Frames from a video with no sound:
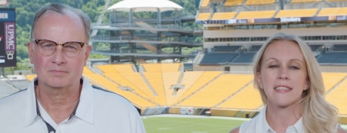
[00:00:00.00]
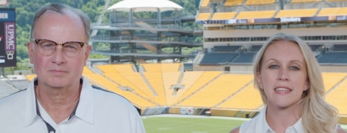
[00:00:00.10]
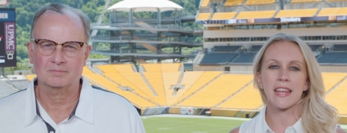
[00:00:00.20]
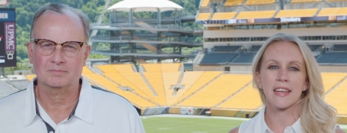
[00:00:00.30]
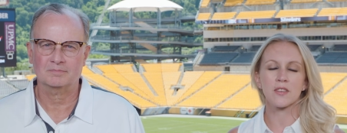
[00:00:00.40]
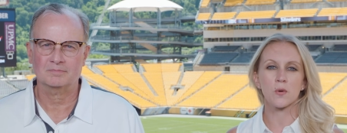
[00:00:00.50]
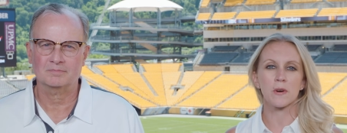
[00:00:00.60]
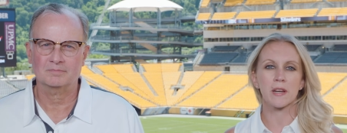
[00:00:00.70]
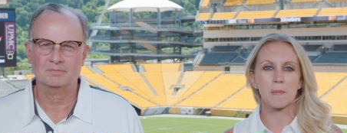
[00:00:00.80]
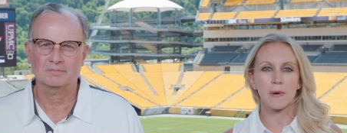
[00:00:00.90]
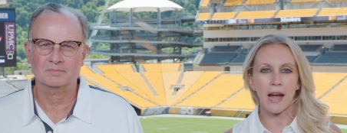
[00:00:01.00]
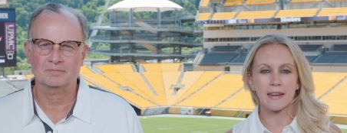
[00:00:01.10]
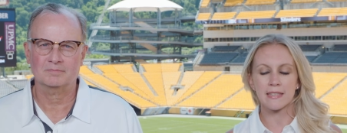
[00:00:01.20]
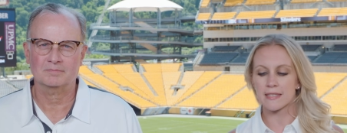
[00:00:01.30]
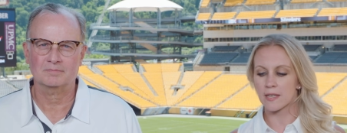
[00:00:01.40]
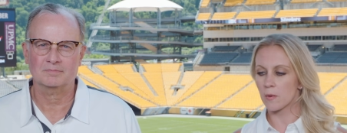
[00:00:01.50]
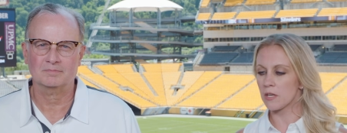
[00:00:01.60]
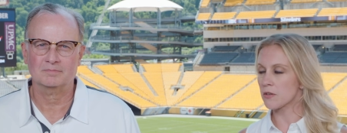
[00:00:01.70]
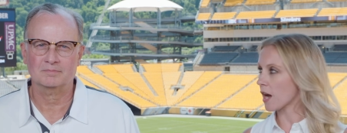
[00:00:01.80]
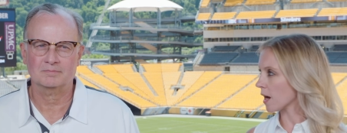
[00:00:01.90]
Speaker 1: today during practice. And
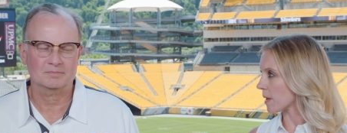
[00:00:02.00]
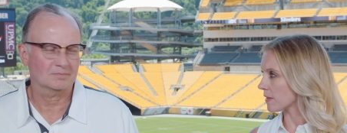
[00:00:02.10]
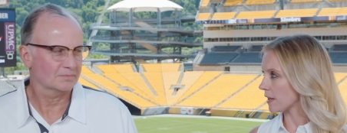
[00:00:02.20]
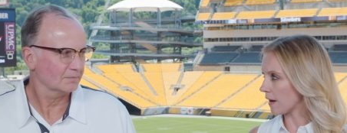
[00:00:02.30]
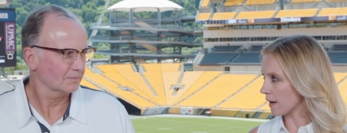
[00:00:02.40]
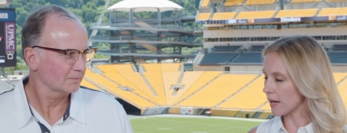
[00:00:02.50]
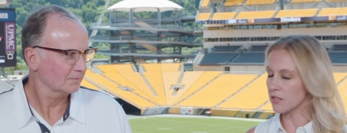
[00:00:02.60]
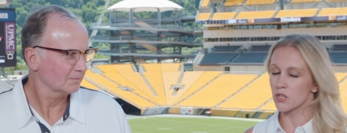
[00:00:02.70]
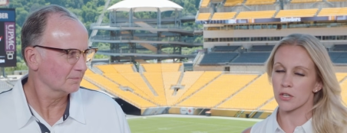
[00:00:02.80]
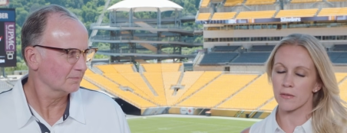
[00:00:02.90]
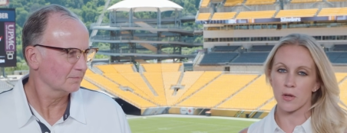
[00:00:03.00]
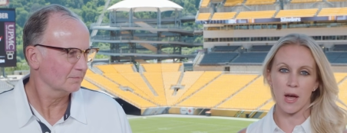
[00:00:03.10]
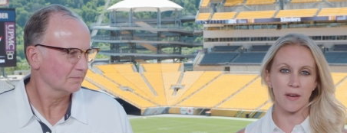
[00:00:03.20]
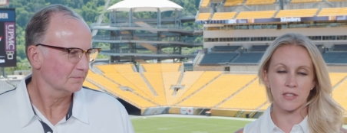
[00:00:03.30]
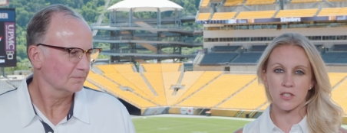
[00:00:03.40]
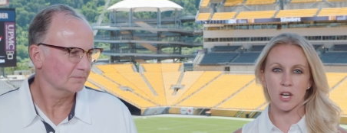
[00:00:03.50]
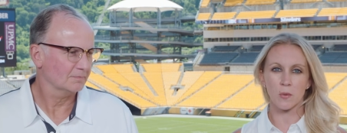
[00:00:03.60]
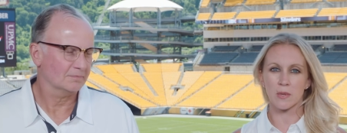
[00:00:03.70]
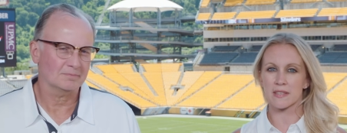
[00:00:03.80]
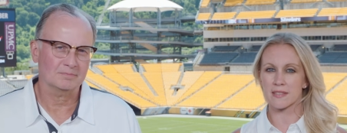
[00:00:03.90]
when you talk about the young guys trip, you have to
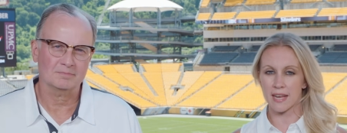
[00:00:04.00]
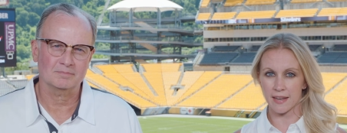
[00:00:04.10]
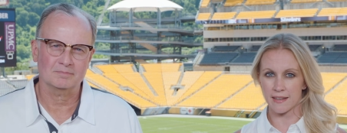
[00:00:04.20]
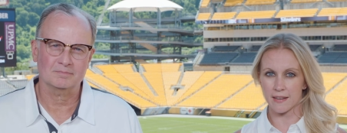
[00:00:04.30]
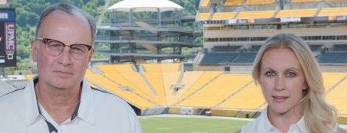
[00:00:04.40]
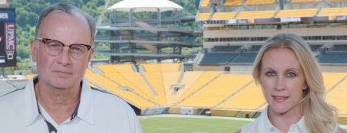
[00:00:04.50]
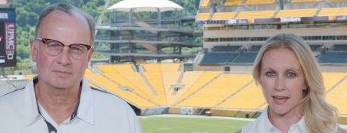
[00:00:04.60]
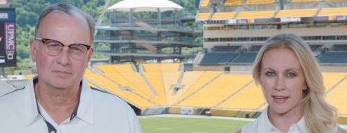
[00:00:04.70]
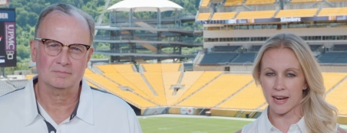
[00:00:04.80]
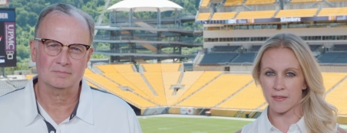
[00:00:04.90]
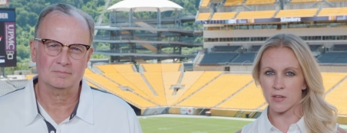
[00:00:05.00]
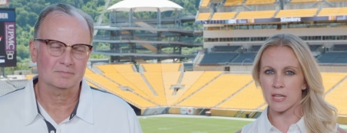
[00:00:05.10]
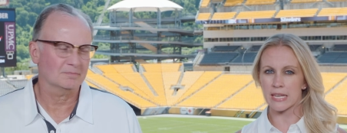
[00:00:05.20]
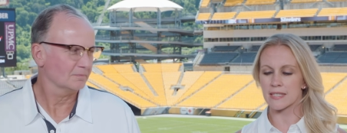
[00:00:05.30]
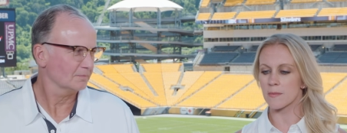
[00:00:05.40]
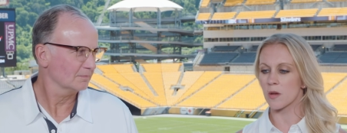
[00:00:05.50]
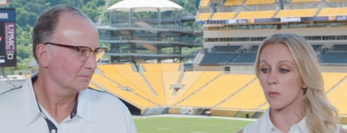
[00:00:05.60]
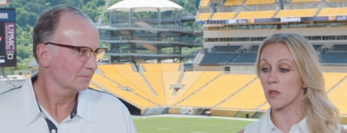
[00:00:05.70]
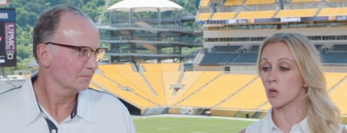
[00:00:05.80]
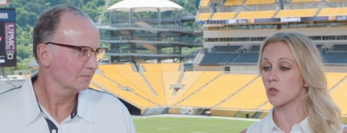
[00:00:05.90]
start with the secondary. And that I feel like is
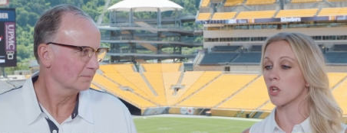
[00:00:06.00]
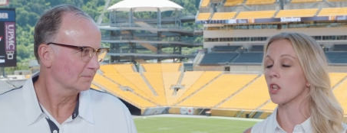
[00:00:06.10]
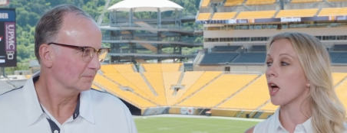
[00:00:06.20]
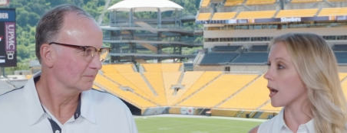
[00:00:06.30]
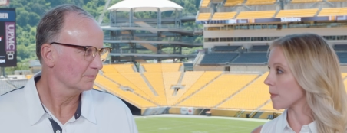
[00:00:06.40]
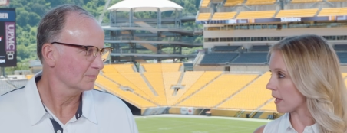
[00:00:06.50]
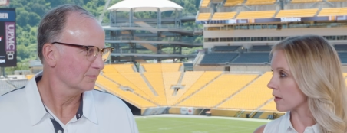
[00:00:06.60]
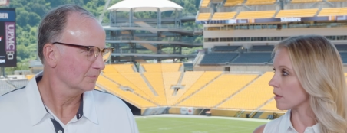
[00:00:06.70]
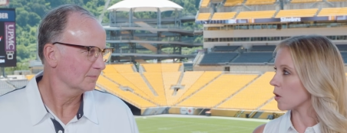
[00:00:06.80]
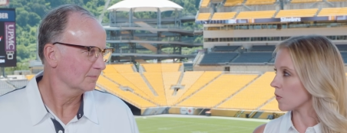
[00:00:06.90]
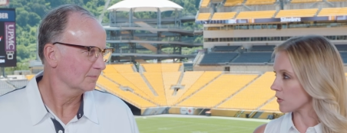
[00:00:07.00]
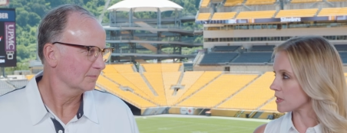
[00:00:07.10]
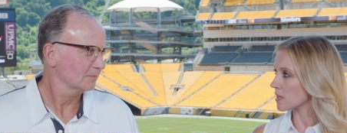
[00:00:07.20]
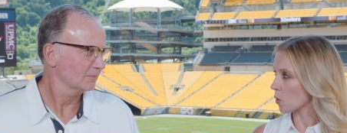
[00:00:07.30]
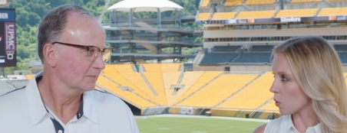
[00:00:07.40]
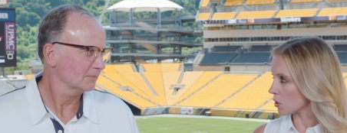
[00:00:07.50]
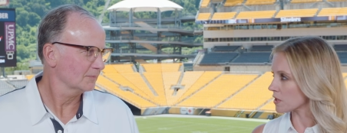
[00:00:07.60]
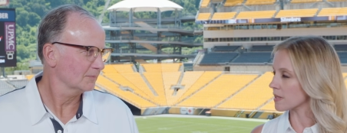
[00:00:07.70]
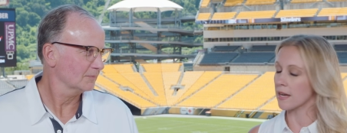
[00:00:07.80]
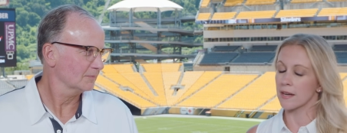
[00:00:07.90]
something we learned a lot about over this
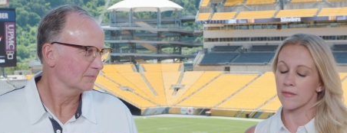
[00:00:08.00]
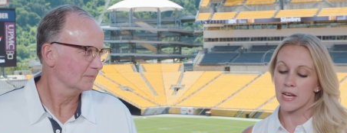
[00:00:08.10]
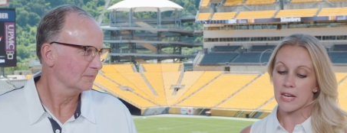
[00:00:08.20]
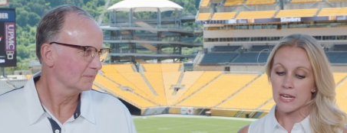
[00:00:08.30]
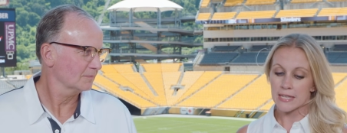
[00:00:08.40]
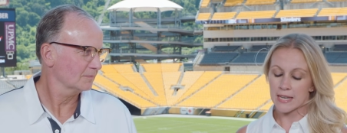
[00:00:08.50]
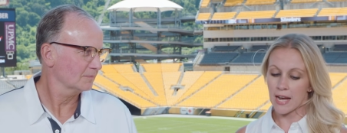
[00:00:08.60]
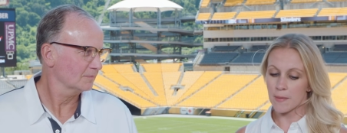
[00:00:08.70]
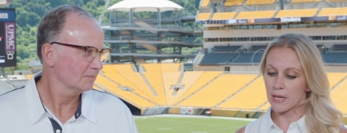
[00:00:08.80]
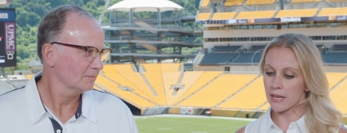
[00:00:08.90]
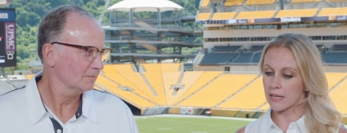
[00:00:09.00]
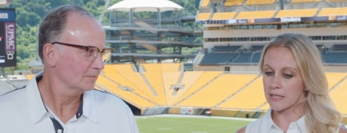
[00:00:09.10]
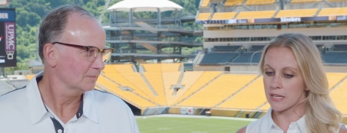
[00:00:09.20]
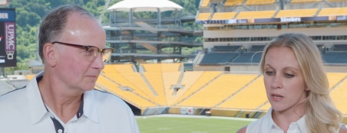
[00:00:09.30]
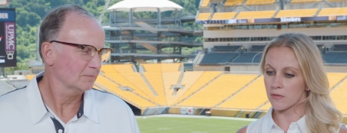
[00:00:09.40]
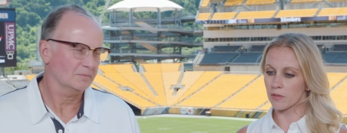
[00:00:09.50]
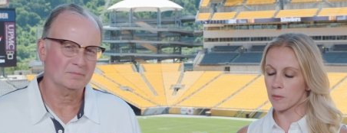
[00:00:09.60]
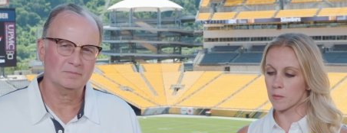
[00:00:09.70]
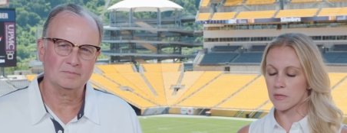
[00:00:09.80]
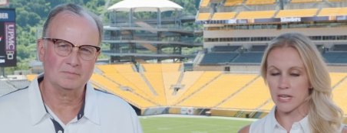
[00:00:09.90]
course of time, getting to hear
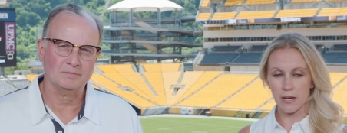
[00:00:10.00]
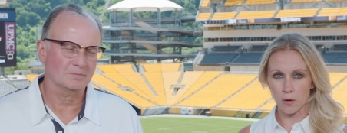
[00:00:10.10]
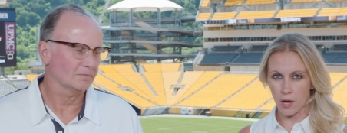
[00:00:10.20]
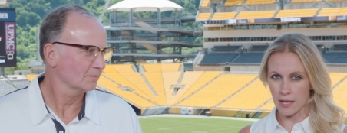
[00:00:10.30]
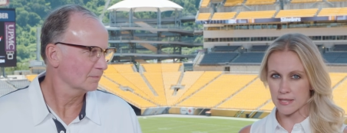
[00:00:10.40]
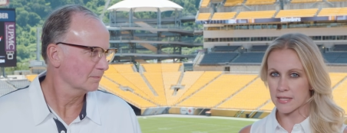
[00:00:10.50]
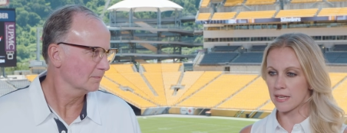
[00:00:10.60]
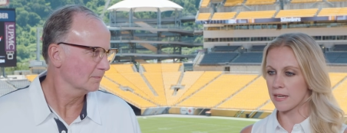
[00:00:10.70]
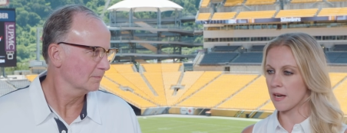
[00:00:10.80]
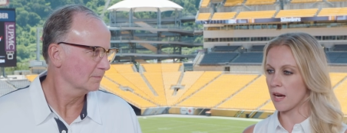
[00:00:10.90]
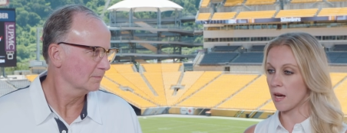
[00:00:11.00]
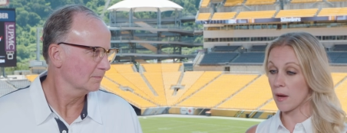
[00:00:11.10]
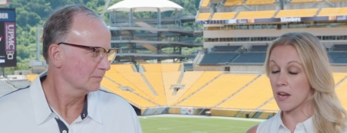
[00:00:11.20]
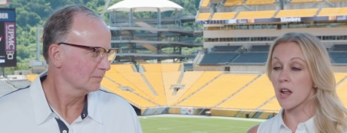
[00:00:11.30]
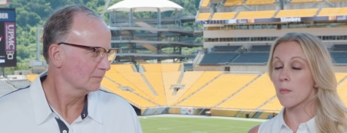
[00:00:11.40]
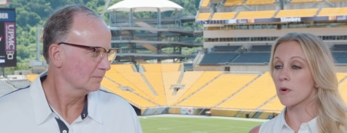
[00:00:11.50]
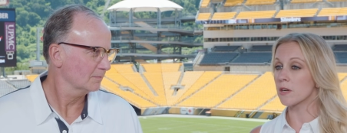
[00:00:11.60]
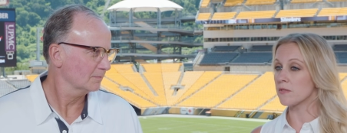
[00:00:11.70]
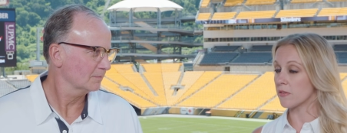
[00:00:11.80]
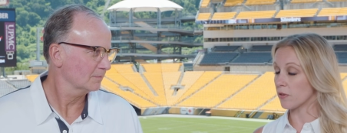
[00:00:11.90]
from Teryl Austin, uh, a
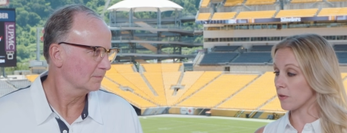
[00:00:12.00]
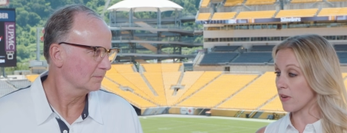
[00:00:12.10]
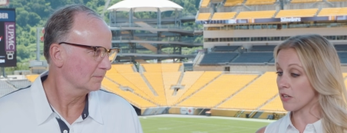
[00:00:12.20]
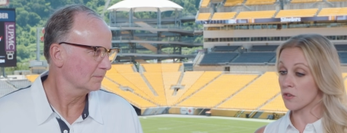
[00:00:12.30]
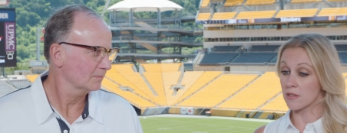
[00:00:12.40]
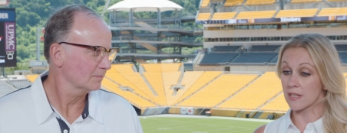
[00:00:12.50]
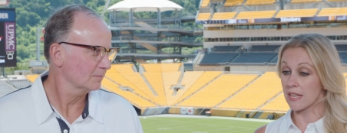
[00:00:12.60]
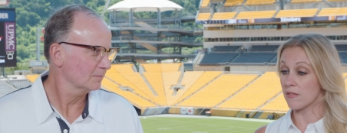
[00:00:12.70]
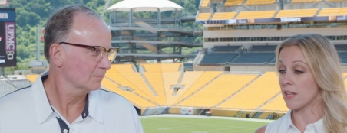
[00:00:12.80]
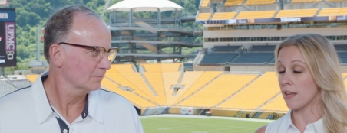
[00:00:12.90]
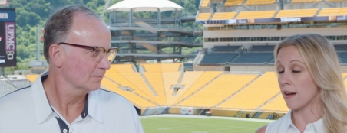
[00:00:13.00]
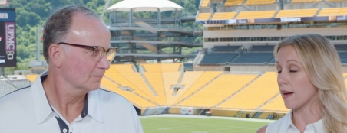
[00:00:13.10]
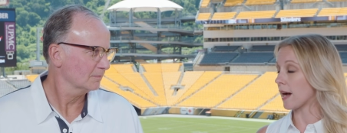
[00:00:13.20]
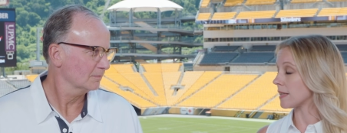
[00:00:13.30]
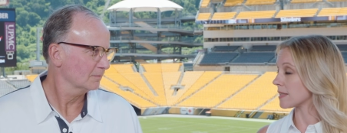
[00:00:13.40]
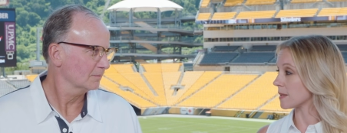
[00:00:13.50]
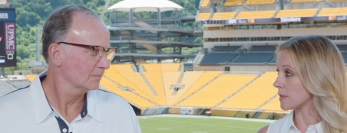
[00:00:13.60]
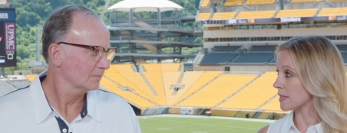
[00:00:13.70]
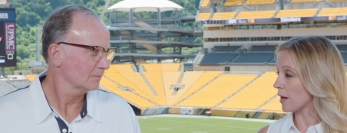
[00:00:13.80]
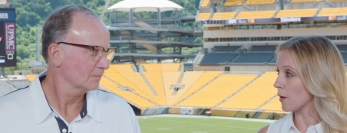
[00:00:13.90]
number of different veterans, and even the young guys
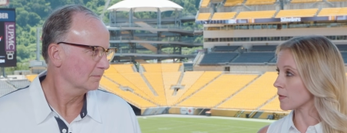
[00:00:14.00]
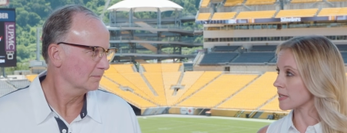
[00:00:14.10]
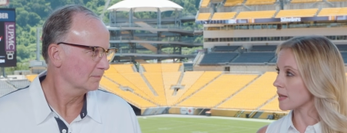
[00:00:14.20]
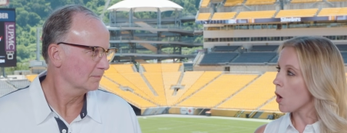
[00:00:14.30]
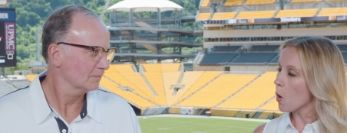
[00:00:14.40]
themselves